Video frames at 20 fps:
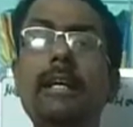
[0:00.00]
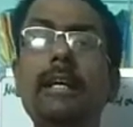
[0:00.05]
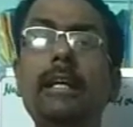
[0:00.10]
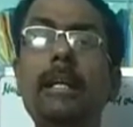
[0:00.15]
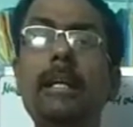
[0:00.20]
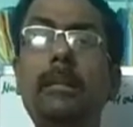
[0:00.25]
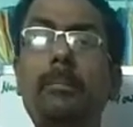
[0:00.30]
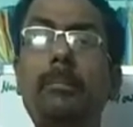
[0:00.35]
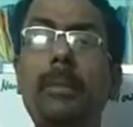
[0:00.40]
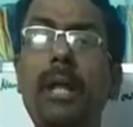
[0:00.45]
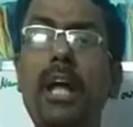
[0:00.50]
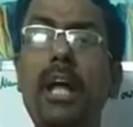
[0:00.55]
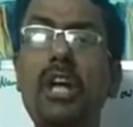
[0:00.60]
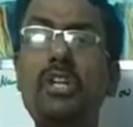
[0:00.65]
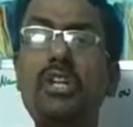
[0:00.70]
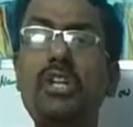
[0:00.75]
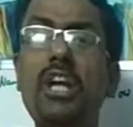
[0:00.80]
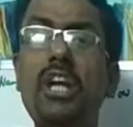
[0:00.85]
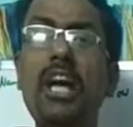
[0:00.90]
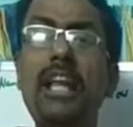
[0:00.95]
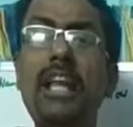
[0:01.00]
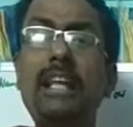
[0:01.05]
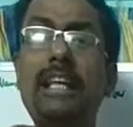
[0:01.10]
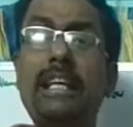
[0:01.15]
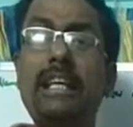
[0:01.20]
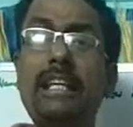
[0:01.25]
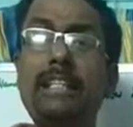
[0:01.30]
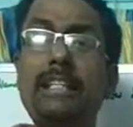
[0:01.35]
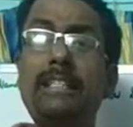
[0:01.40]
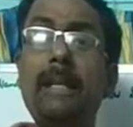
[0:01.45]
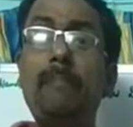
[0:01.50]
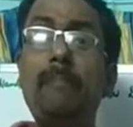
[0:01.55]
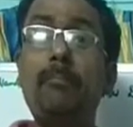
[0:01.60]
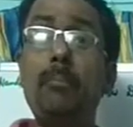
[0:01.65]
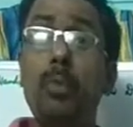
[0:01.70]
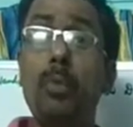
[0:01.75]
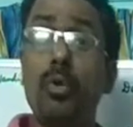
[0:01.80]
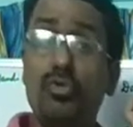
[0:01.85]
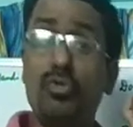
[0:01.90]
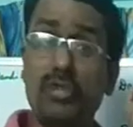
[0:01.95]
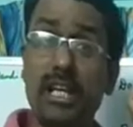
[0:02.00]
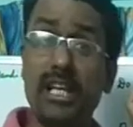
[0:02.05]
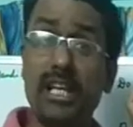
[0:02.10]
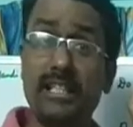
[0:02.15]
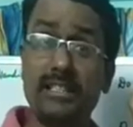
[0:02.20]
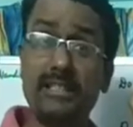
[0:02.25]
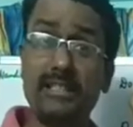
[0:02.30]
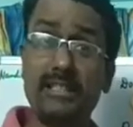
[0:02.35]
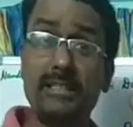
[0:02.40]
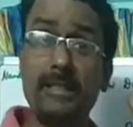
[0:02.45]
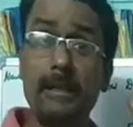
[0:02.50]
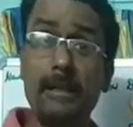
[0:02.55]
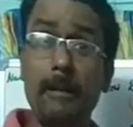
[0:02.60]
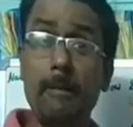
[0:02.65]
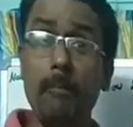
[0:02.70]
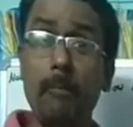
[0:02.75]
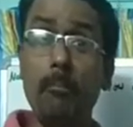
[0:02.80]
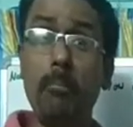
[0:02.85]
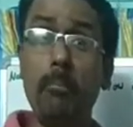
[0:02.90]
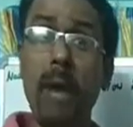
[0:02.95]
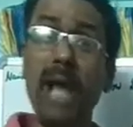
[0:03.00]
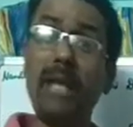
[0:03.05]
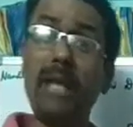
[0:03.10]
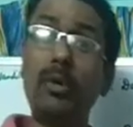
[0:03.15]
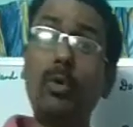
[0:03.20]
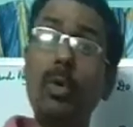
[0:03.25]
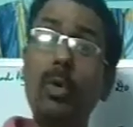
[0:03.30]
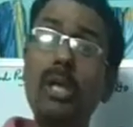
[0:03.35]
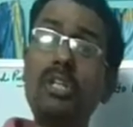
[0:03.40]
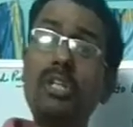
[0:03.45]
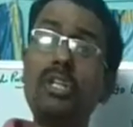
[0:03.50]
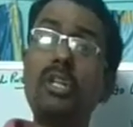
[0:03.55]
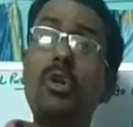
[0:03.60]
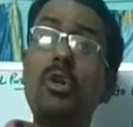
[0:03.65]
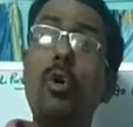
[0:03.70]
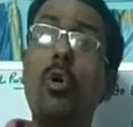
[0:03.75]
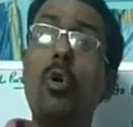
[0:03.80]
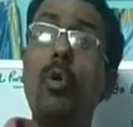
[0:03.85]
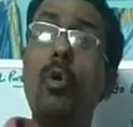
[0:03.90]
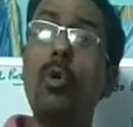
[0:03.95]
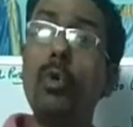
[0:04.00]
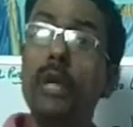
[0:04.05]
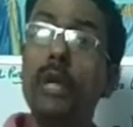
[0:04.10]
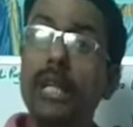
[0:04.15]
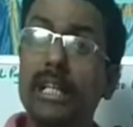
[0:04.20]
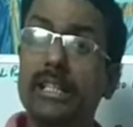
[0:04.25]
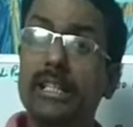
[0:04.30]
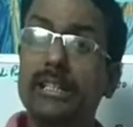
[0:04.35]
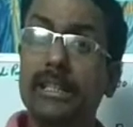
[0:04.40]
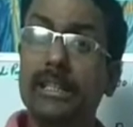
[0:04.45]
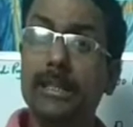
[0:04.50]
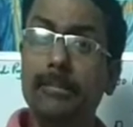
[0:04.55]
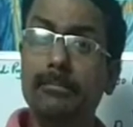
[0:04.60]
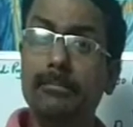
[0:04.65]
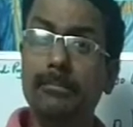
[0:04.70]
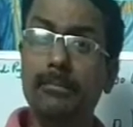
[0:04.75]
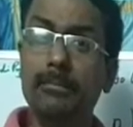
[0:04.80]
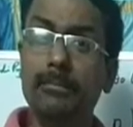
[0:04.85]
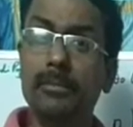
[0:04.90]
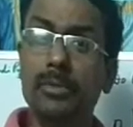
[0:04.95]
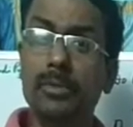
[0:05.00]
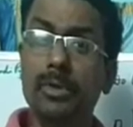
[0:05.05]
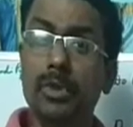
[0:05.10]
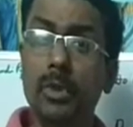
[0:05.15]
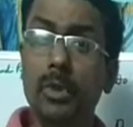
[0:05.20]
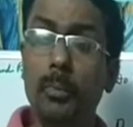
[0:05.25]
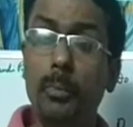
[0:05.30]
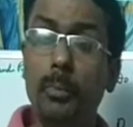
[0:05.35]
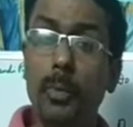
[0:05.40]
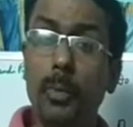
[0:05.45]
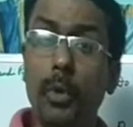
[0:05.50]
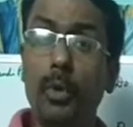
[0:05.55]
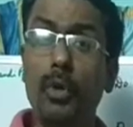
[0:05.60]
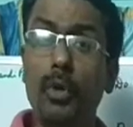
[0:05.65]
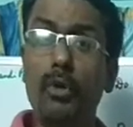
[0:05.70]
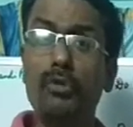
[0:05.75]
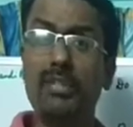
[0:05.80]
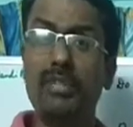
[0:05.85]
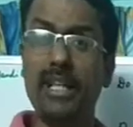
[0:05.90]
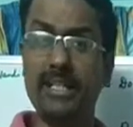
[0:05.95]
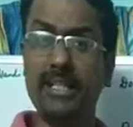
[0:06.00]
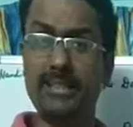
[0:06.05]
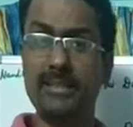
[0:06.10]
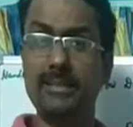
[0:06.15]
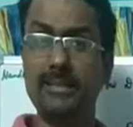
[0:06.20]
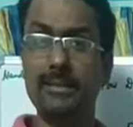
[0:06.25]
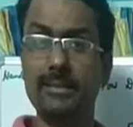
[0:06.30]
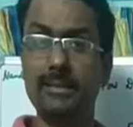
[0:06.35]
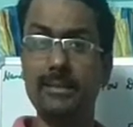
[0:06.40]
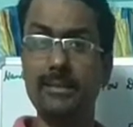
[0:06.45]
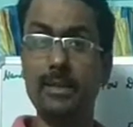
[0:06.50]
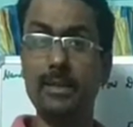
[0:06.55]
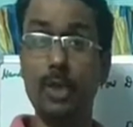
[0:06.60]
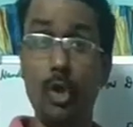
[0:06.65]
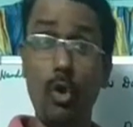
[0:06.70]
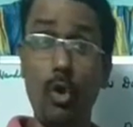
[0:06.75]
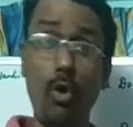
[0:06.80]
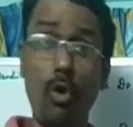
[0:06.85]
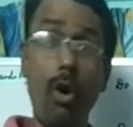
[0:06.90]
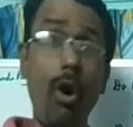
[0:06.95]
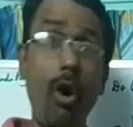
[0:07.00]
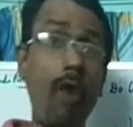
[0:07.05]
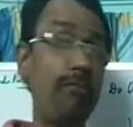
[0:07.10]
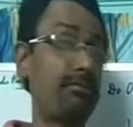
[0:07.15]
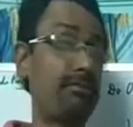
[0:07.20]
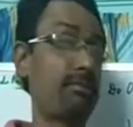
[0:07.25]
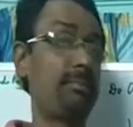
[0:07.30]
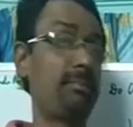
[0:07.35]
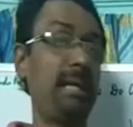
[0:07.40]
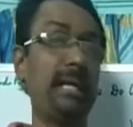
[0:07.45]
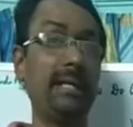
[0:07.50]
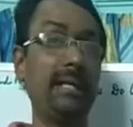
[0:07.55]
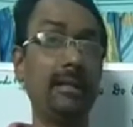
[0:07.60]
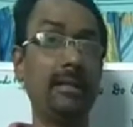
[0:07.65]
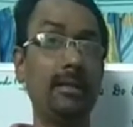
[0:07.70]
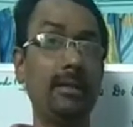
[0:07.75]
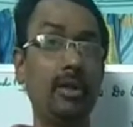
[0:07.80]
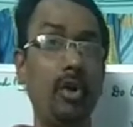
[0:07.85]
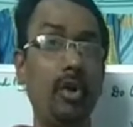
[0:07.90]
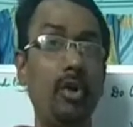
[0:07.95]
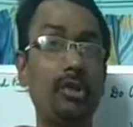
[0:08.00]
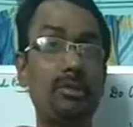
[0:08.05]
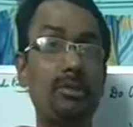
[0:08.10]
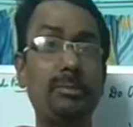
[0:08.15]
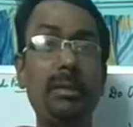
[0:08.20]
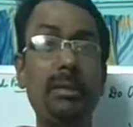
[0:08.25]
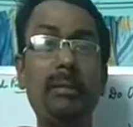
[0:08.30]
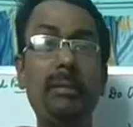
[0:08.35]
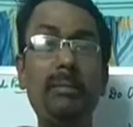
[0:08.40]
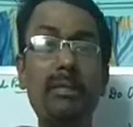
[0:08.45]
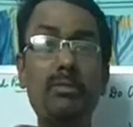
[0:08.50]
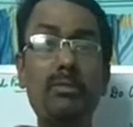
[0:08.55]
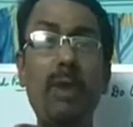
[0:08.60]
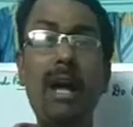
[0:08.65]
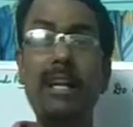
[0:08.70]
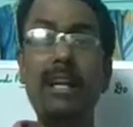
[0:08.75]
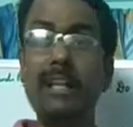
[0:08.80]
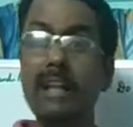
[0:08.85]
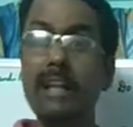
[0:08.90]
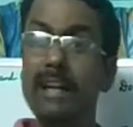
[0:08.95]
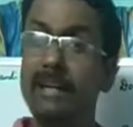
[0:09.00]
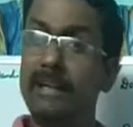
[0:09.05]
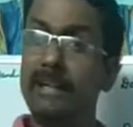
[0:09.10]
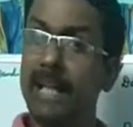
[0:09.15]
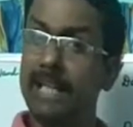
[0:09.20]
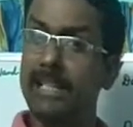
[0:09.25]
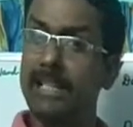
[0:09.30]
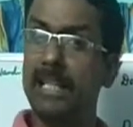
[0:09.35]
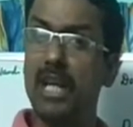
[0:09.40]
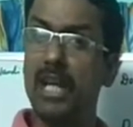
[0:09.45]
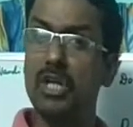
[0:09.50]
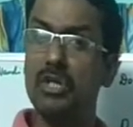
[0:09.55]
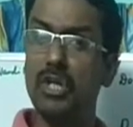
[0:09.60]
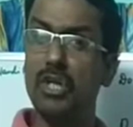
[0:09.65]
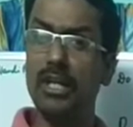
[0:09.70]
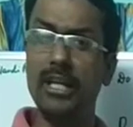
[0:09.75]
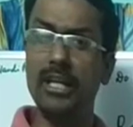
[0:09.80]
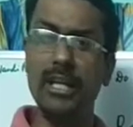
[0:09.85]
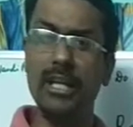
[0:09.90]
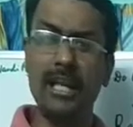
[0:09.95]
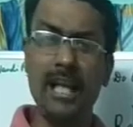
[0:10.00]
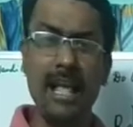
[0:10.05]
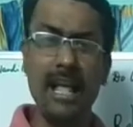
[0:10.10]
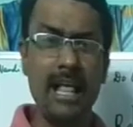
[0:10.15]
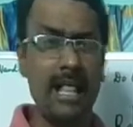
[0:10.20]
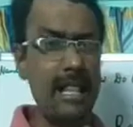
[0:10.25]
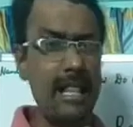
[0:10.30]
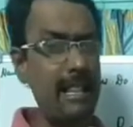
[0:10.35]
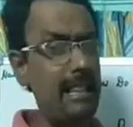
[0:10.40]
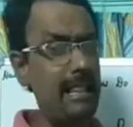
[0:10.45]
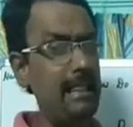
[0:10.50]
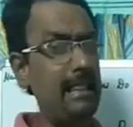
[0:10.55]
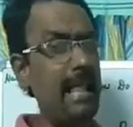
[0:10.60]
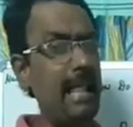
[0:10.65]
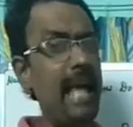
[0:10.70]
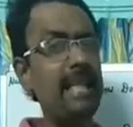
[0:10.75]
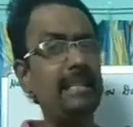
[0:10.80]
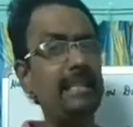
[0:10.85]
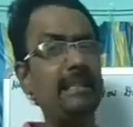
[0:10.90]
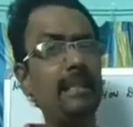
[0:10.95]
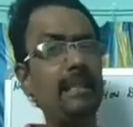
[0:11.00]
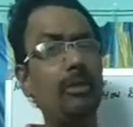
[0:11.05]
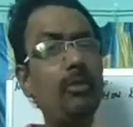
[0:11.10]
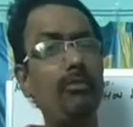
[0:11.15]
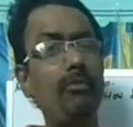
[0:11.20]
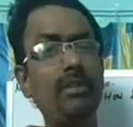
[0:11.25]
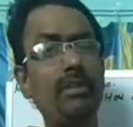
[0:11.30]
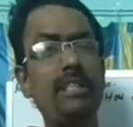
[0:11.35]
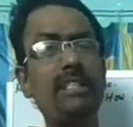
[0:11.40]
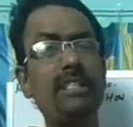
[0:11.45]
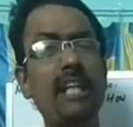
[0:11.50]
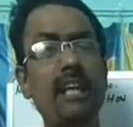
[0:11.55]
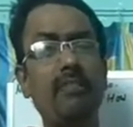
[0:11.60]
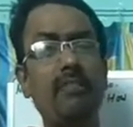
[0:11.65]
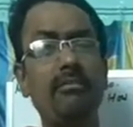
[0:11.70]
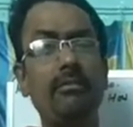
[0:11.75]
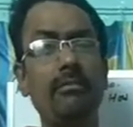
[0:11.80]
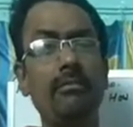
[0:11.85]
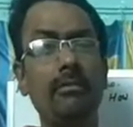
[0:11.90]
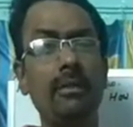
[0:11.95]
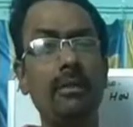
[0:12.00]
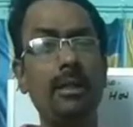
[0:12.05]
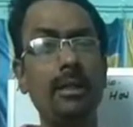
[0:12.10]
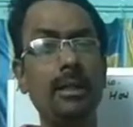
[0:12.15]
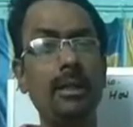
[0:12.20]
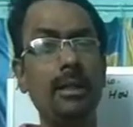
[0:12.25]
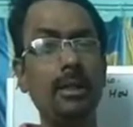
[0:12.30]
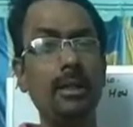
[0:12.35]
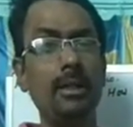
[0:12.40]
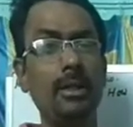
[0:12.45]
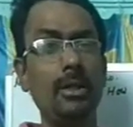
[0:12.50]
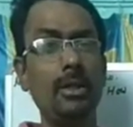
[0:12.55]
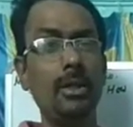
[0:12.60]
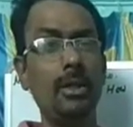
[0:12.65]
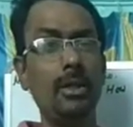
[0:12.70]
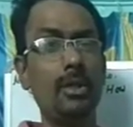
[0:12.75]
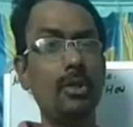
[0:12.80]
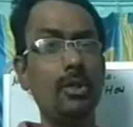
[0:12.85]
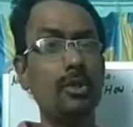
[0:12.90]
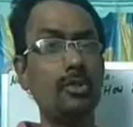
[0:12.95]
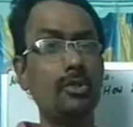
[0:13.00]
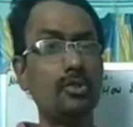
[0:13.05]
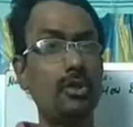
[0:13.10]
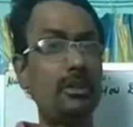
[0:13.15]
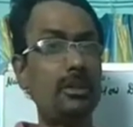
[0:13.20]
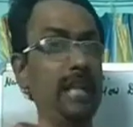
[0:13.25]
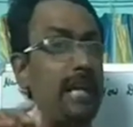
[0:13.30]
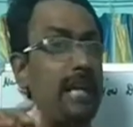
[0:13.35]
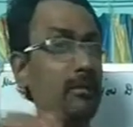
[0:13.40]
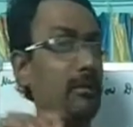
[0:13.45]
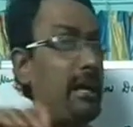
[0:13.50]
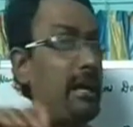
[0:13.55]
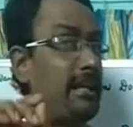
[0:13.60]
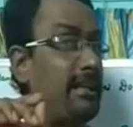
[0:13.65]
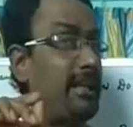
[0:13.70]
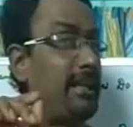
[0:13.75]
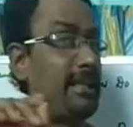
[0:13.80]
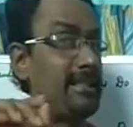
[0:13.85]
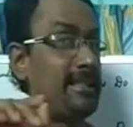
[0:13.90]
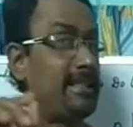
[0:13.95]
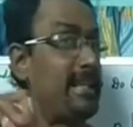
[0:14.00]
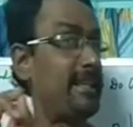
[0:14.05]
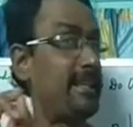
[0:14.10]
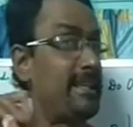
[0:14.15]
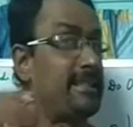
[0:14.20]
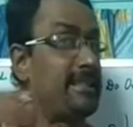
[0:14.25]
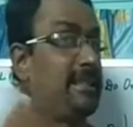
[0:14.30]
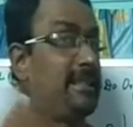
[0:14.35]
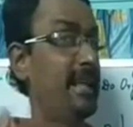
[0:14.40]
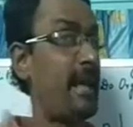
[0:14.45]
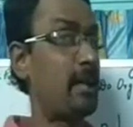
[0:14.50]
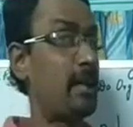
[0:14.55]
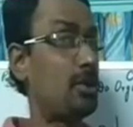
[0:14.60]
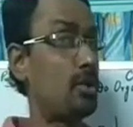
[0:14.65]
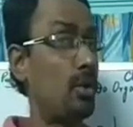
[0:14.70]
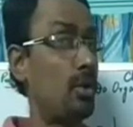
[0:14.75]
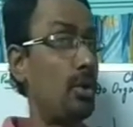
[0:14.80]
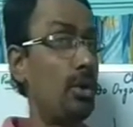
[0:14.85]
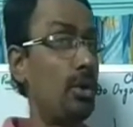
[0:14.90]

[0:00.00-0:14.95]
Reproduction is a process by which an organism produces offspring. Offspring means what? Next generation. Like that of itself. So try to write the sentence that I told